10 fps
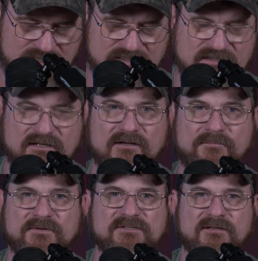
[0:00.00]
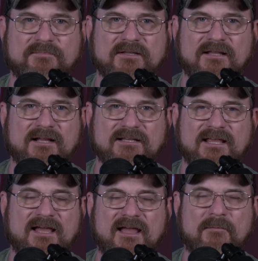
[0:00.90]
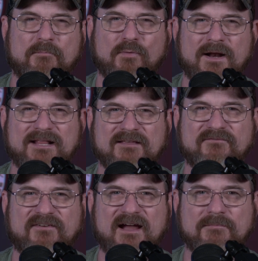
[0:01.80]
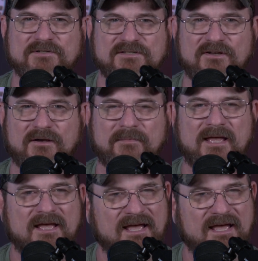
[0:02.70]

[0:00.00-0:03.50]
a stump or something like that and break them fibers up,